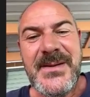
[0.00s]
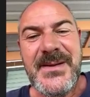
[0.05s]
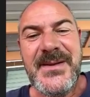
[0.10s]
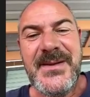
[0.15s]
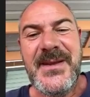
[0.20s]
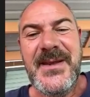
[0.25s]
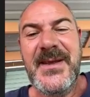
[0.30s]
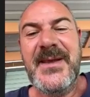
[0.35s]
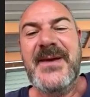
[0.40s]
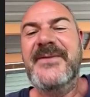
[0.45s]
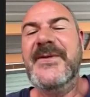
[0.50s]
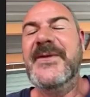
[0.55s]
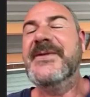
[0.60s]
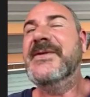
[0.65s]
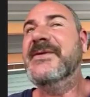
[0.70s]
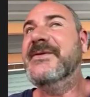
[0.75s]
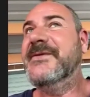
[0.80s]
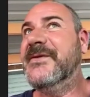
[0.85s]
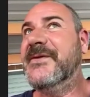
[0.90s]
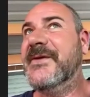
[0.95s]
The
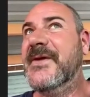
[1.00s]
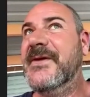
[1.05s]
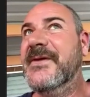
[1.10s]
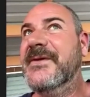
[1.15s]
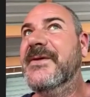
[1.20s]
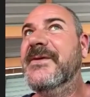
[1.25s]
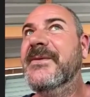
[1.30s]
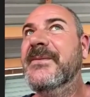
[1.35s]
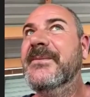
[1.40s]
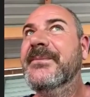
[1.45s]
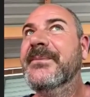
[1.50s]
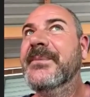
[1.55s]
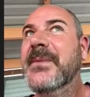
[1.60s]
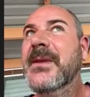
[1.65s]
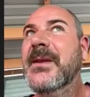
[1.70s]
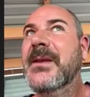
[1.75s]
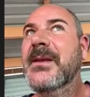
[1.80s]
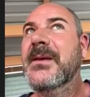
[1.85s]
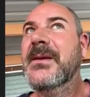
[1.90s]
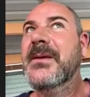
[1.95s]
evidence says
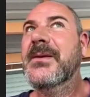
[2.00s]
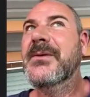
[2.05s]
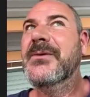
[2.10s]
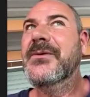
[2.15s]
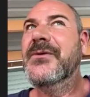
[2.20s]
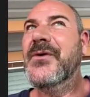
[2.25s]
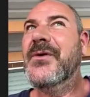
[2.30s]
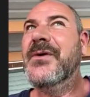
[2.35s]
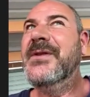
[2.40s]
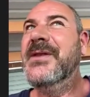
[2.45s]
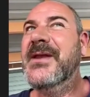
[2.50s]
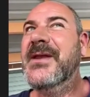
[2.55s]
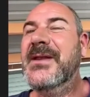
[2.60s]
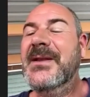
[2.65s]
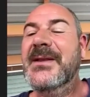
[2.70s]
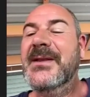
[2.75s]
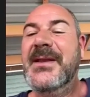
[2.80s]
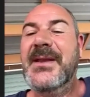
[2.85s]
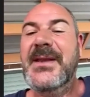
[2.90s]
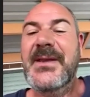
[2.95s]
dry
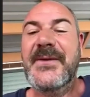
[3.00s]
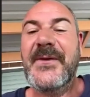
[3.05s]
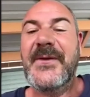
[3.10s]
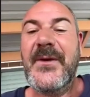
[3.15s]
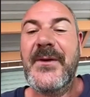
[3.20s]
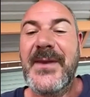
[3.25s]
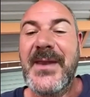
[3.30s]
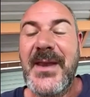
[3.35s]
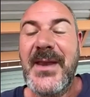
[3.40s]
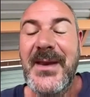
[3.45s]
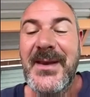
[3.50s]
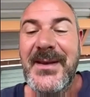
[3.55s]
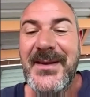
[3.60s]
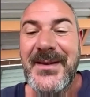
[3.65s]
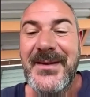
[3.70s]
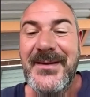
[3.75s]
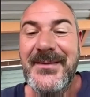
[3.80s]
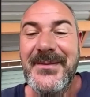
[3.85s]
needling is okay,